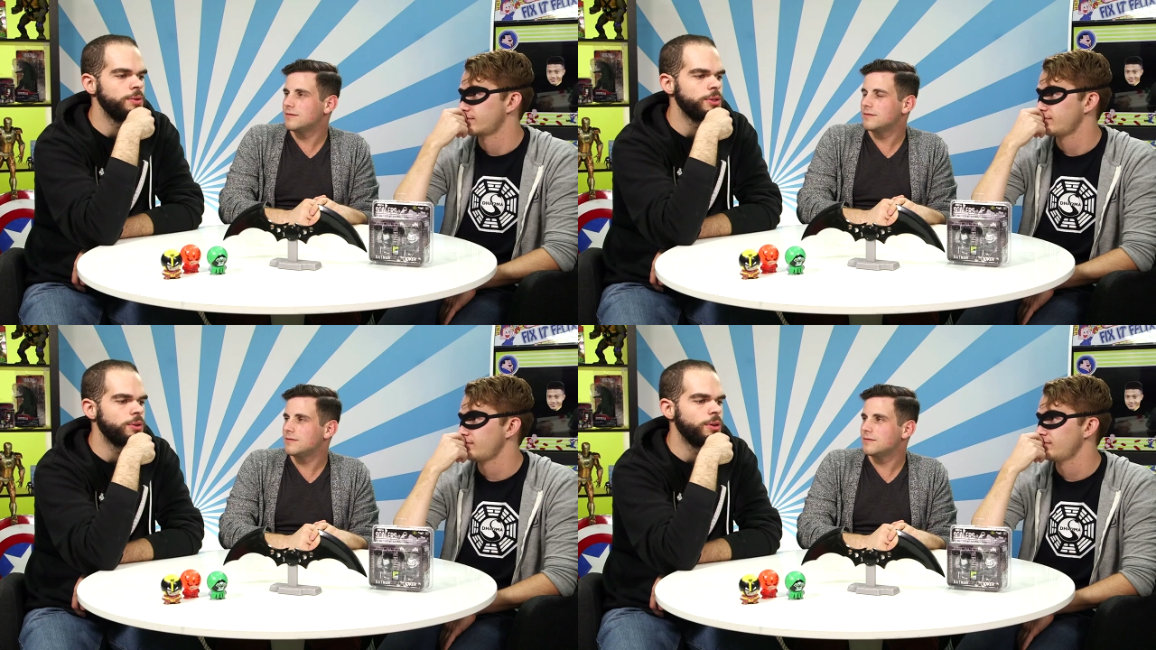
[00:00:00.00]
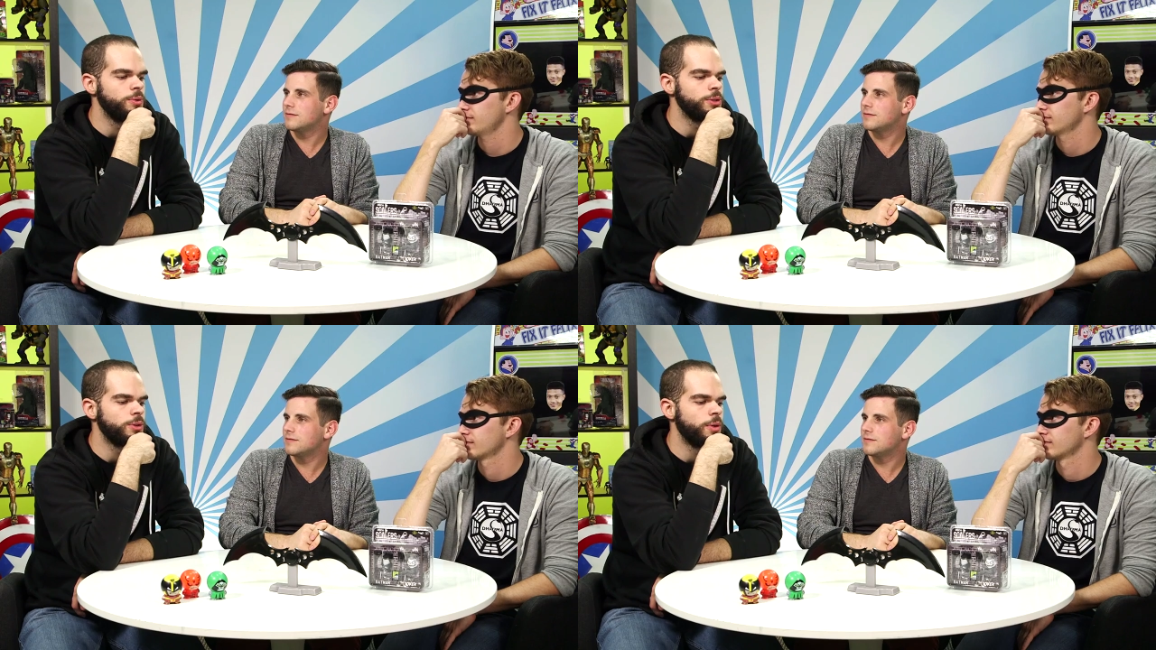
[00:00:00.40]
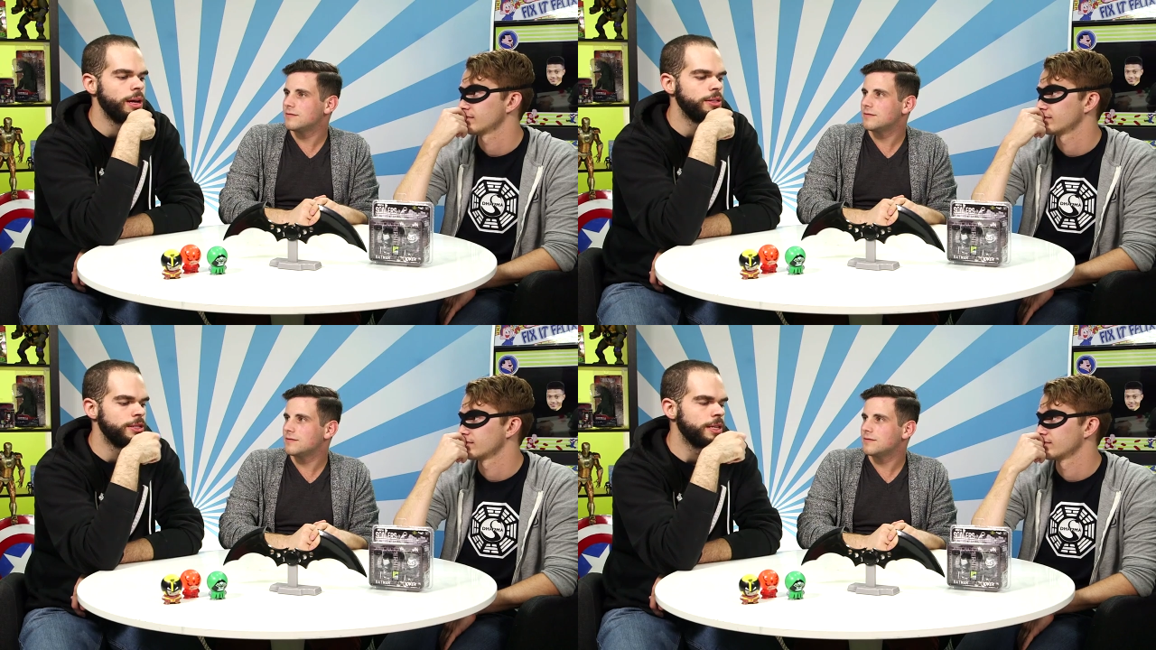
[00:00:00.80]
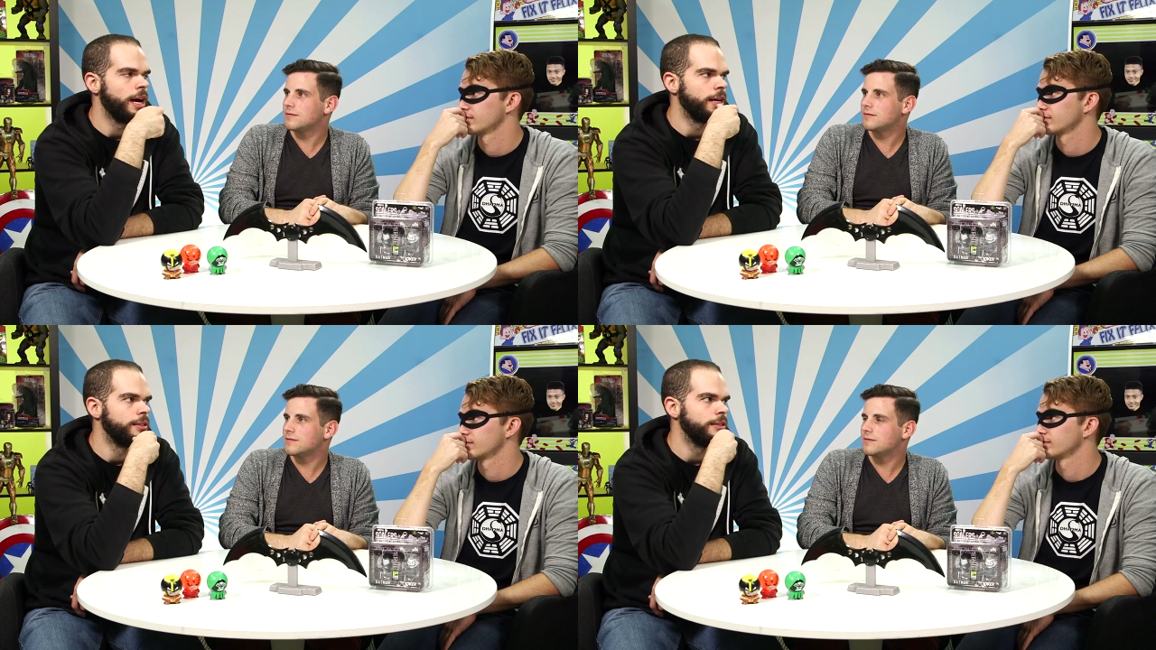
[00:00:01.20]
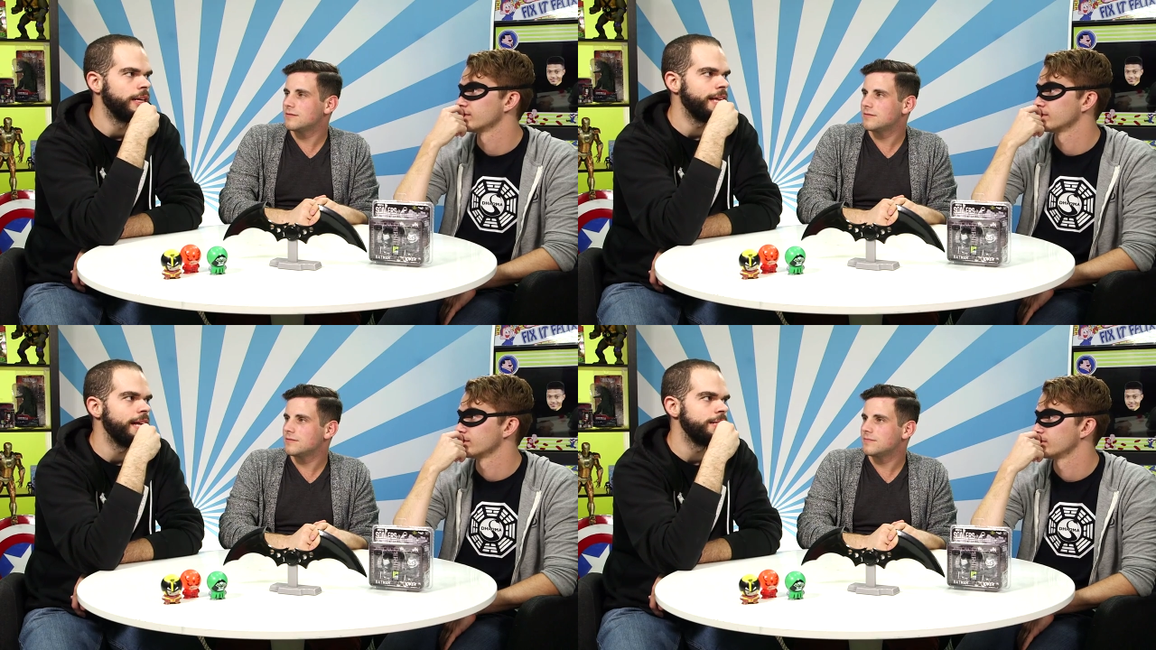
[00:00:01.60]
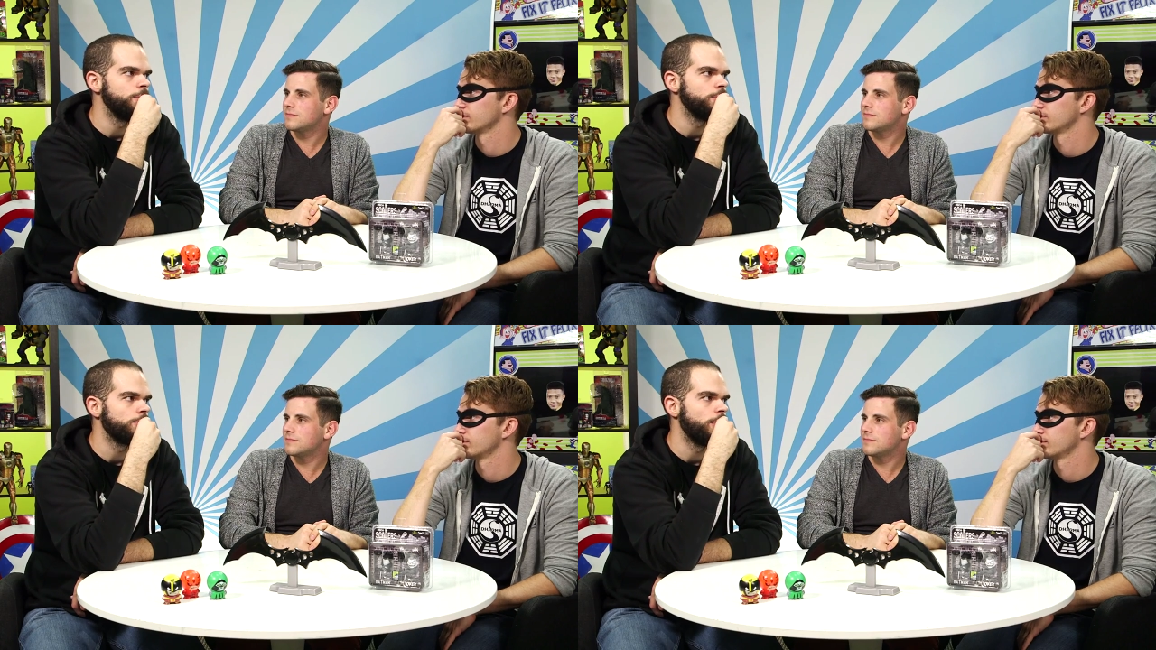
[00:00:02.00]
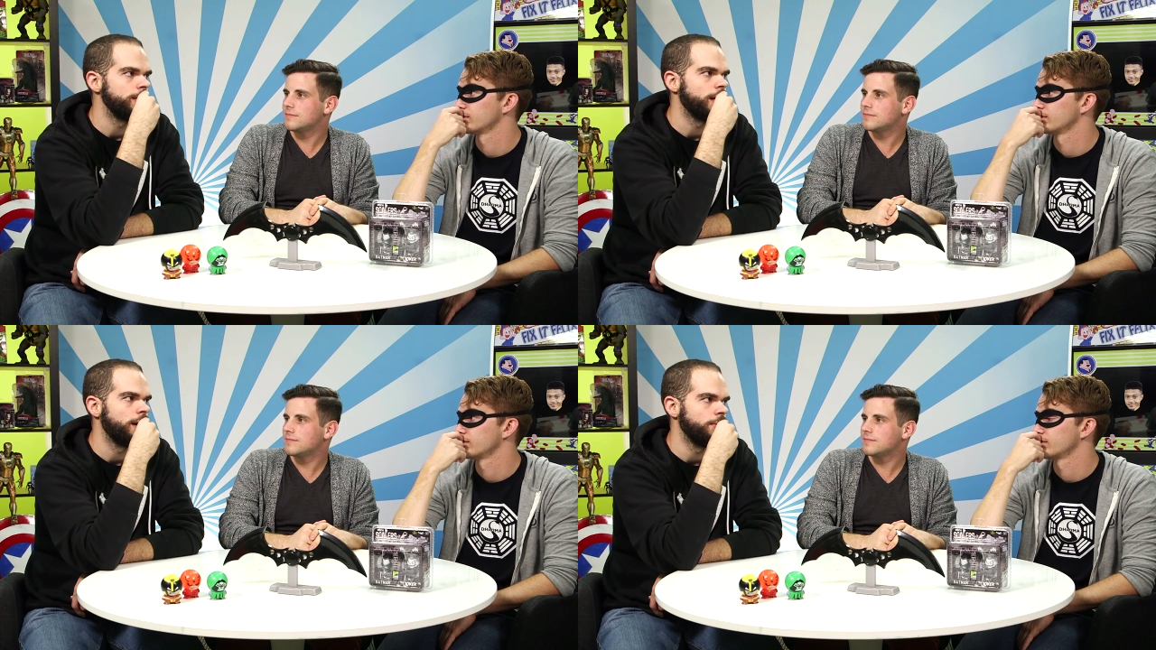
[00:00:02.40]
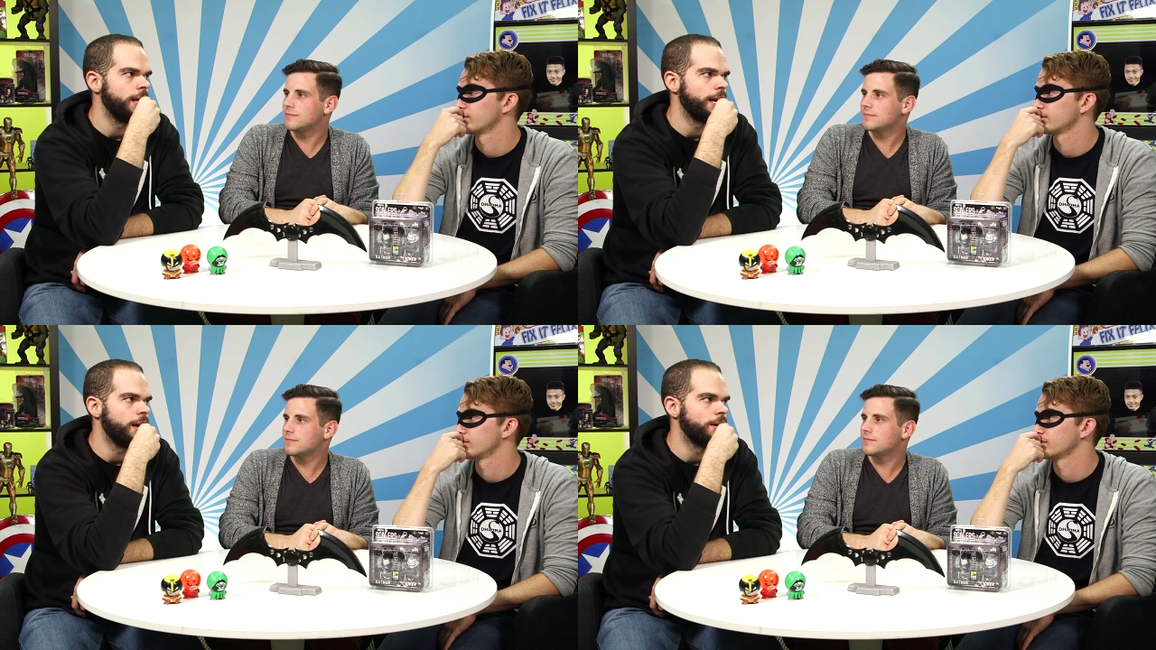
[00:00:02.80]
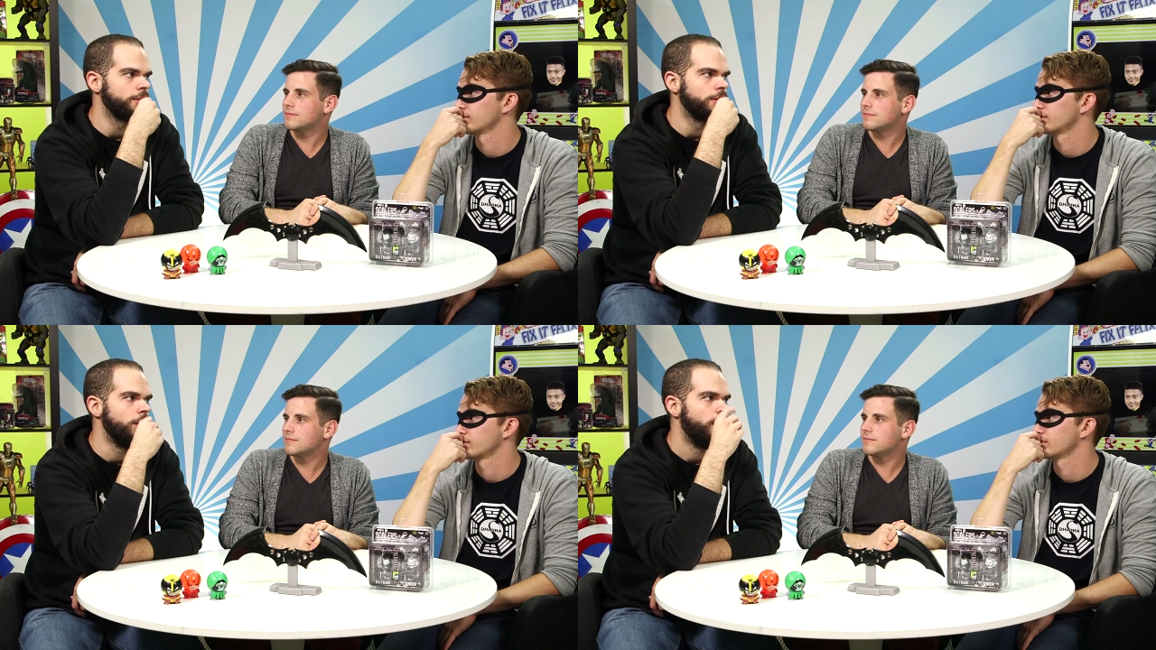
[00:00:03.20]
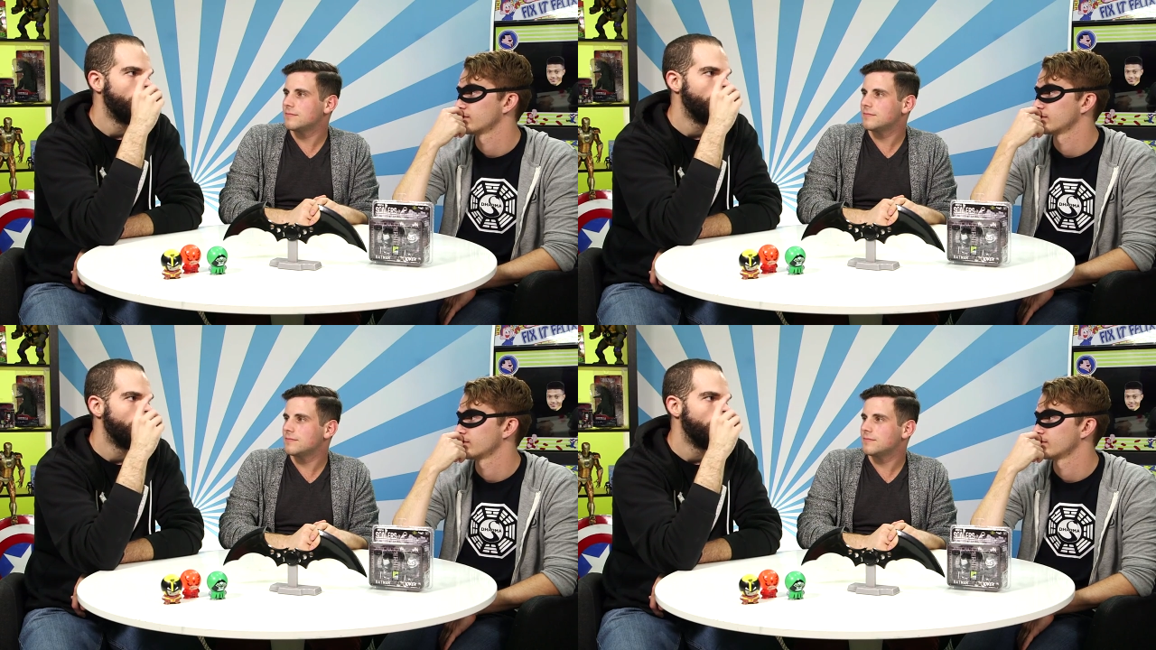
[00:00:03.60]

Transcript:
Speaker 1: it was a it was a great sign. Like mm -hmm. that scene was a great sign for that character.